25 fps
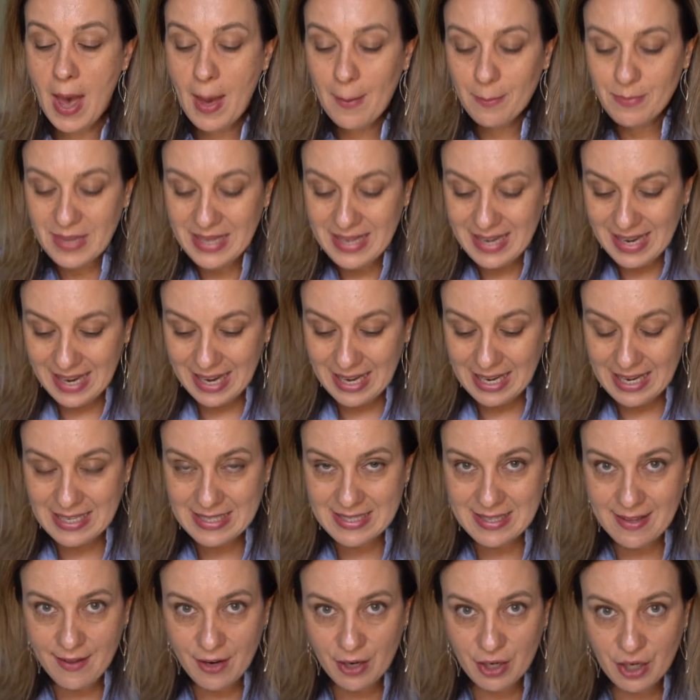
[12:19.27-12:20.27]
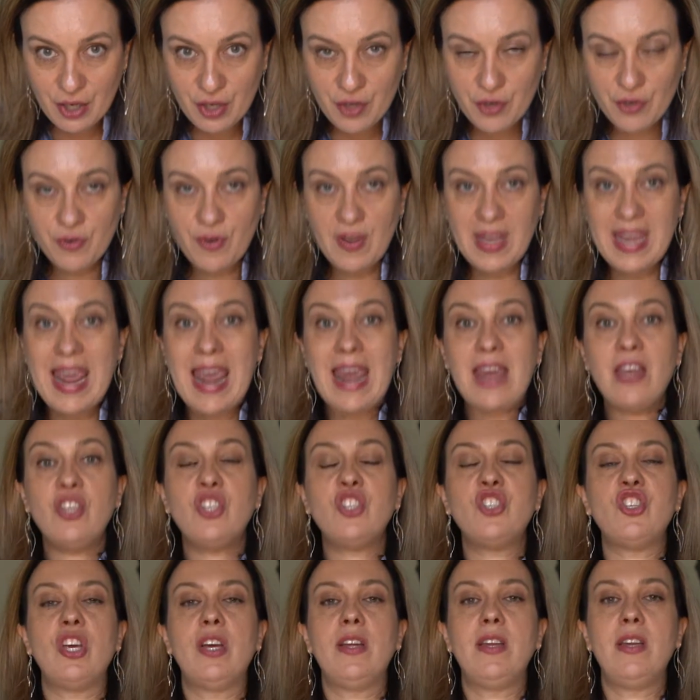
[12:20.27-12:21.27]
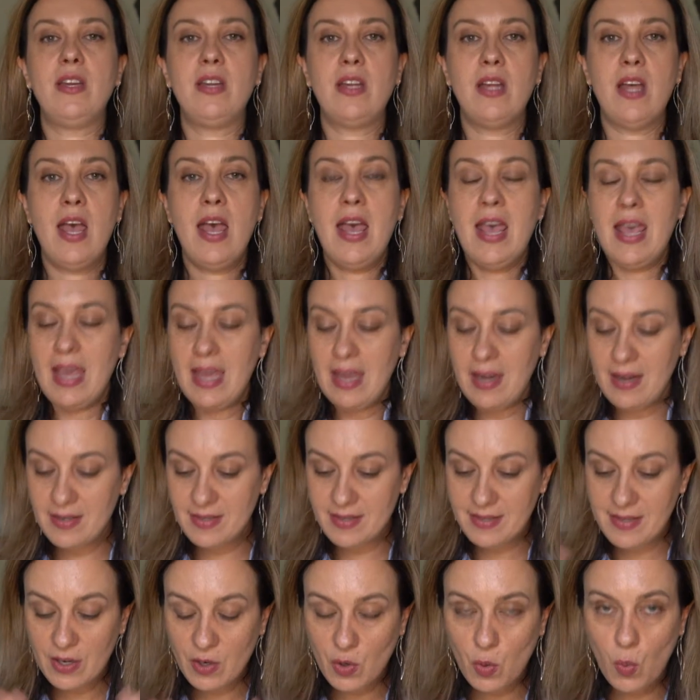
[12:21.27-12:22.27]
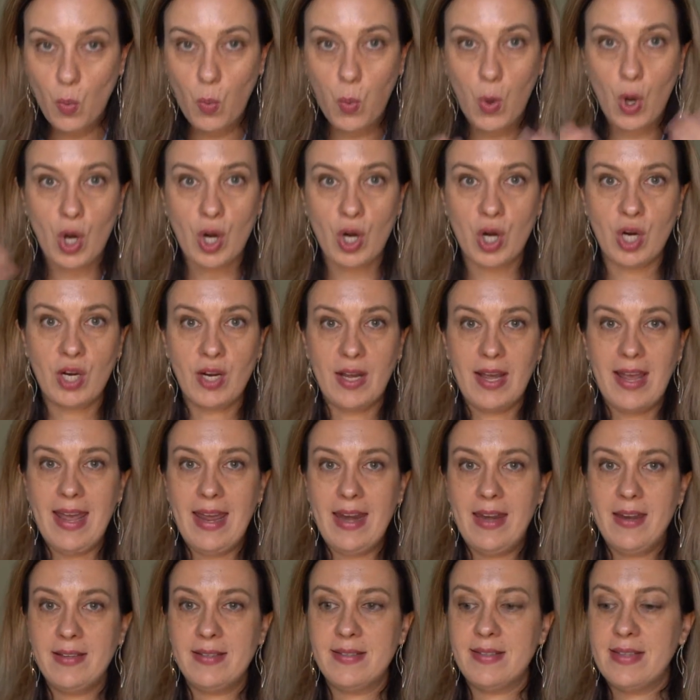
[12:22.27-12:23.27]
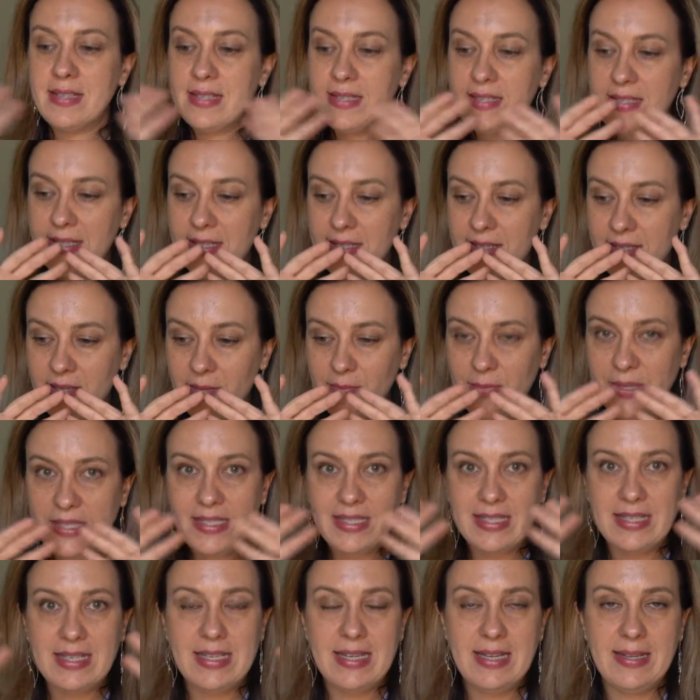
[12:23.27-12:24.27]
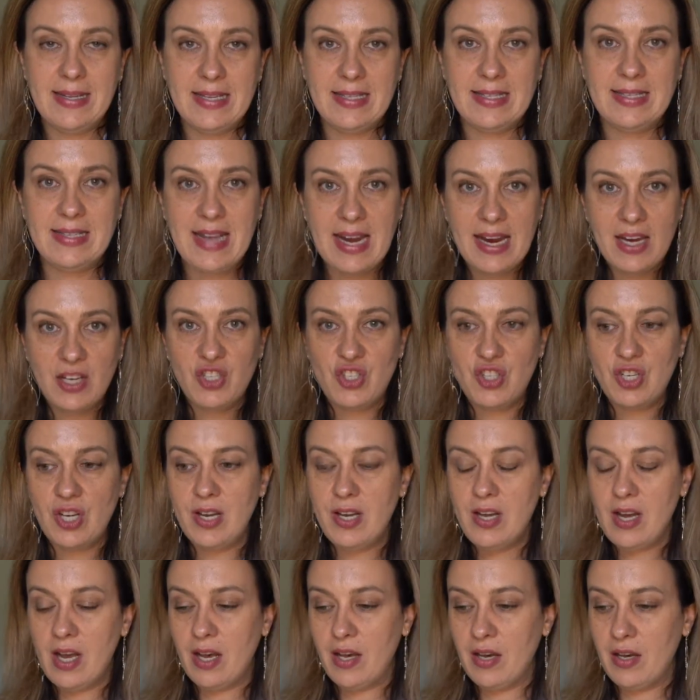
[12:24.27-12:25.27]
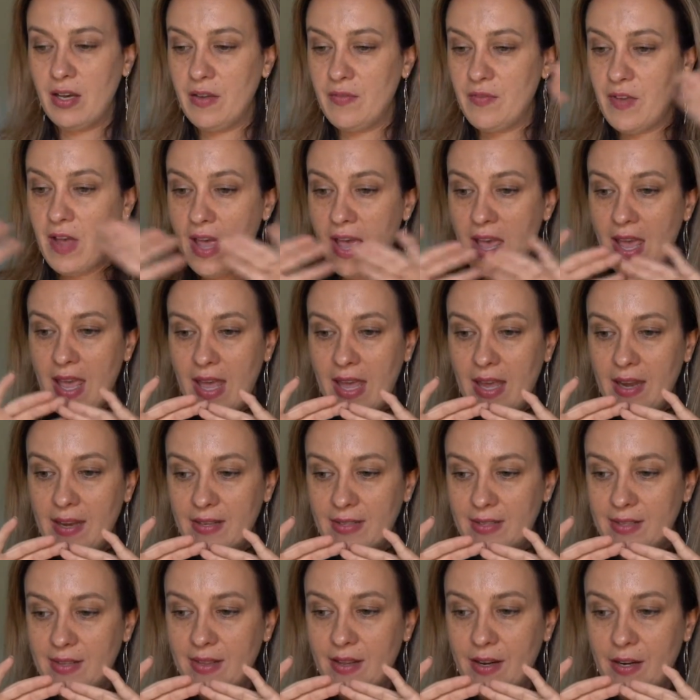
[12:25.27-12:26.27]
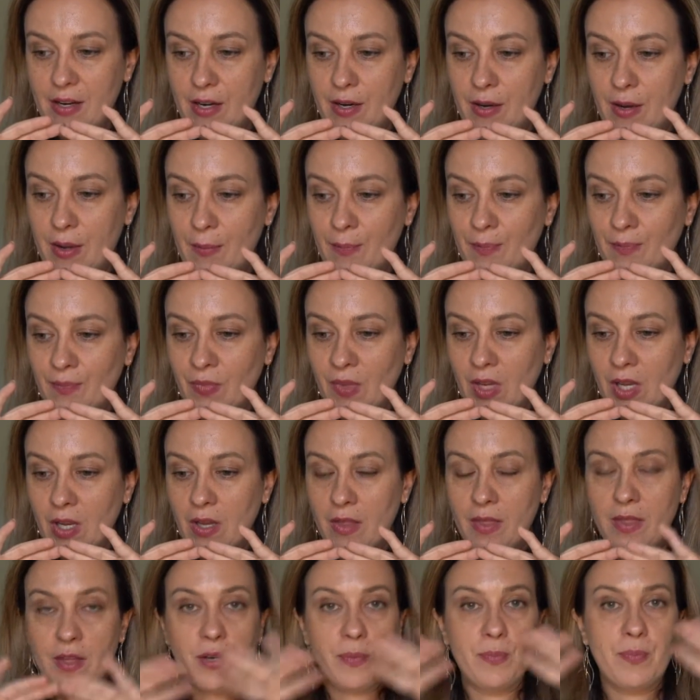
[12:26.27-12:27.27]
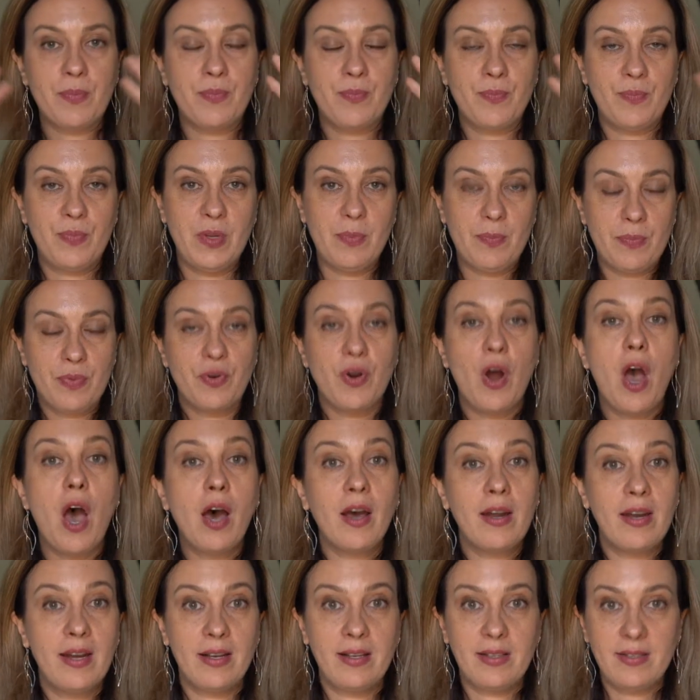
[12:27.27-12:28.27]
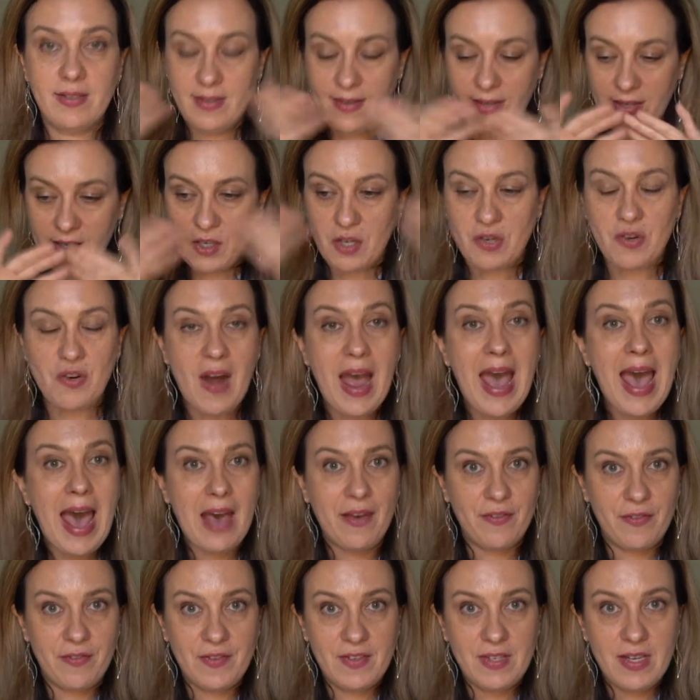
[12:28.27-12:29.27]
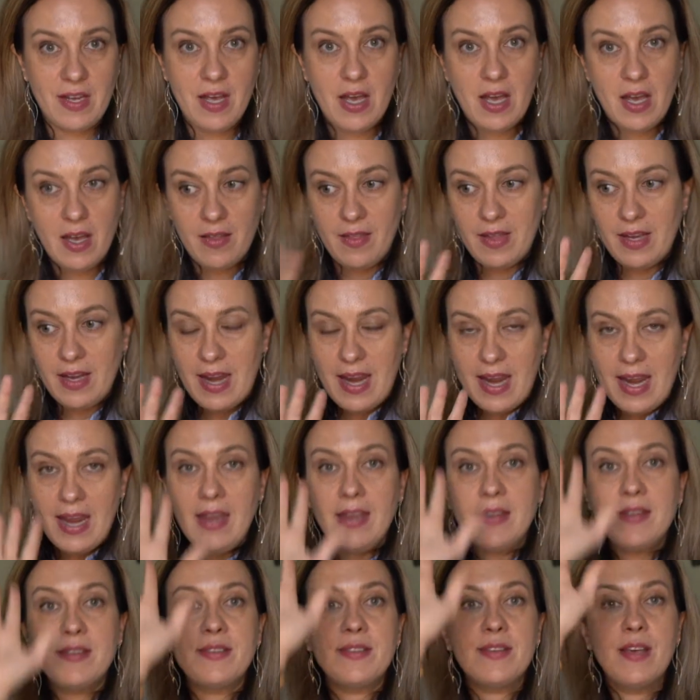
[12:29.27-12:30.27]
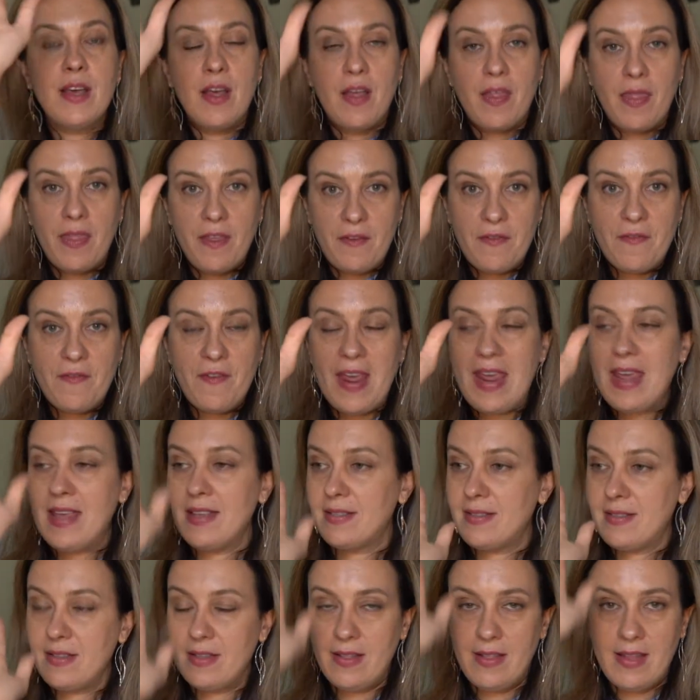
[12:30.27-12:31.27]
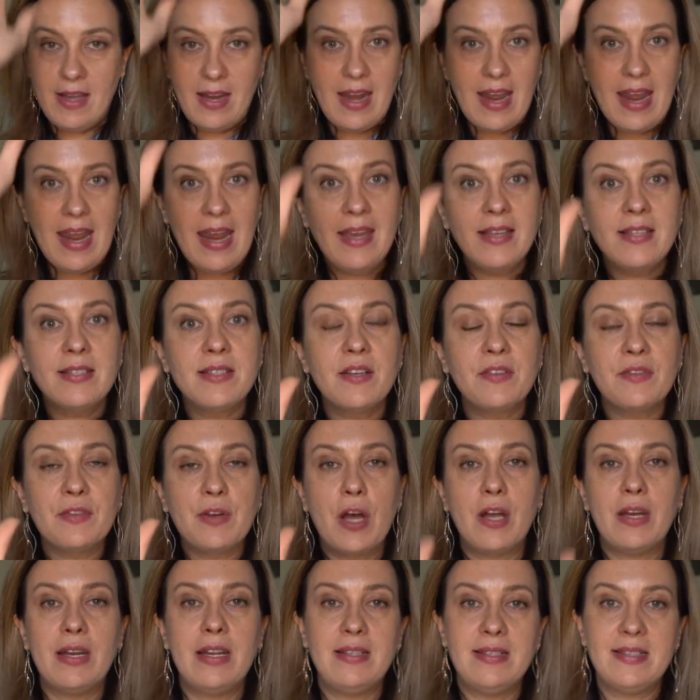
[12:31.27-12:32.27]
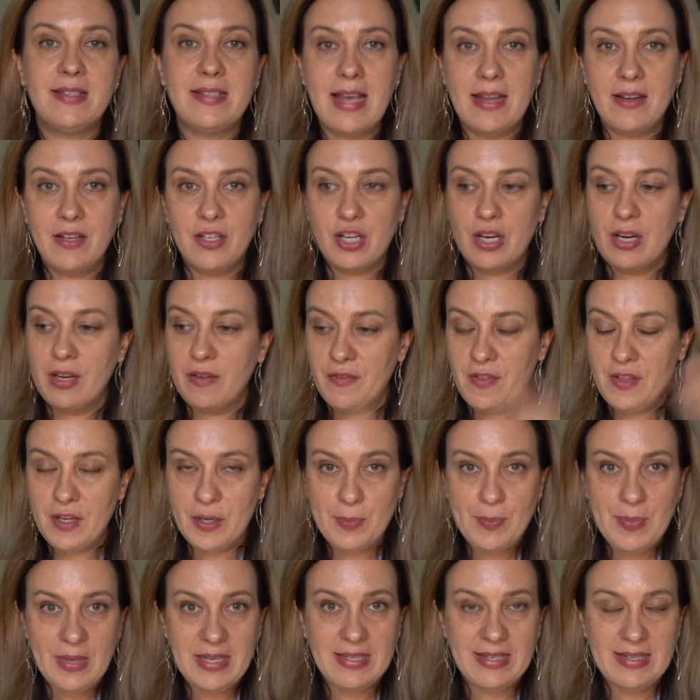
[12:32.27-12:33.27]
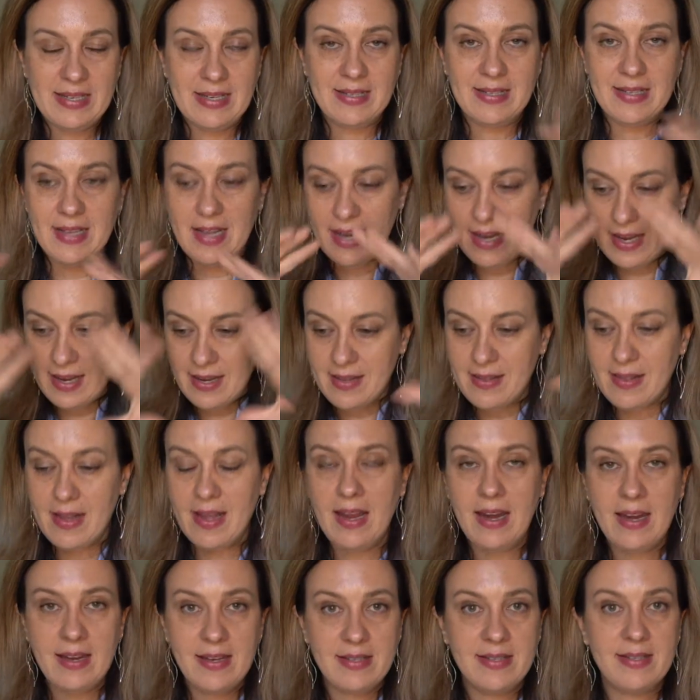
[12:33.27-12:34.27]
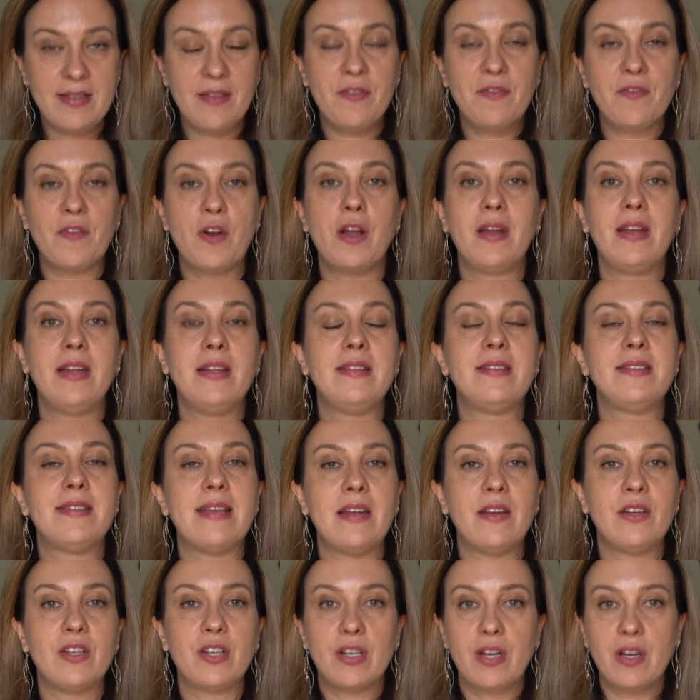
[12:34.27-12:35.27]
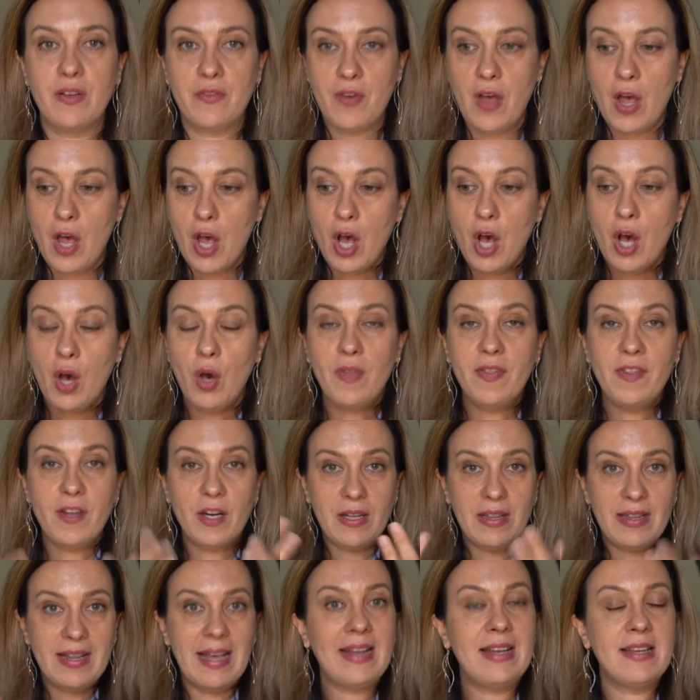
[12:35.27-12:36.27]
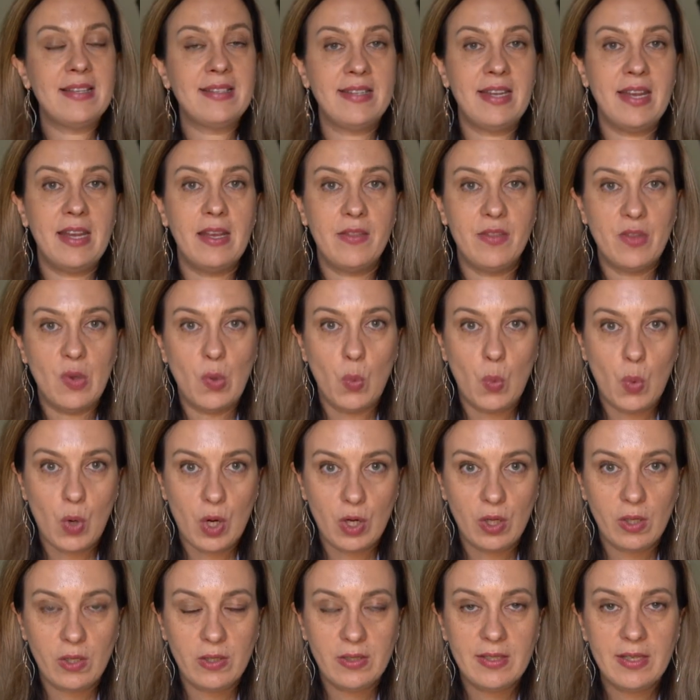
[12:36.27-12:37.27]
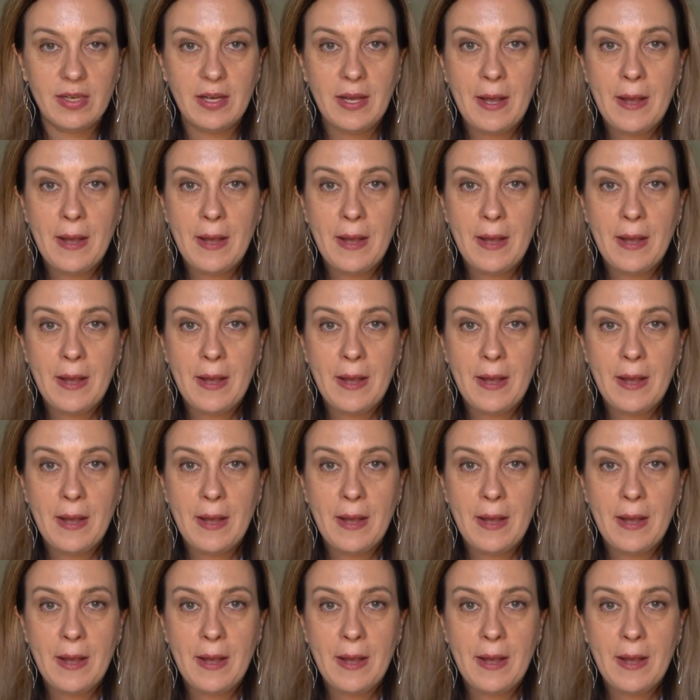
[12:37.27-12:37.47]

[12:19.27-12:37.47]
but it is their creation. It is their work. It is the systematization of, it is the product, the craft that is the face, that is the front and center of their business. It is the front and center of their legacy in the world.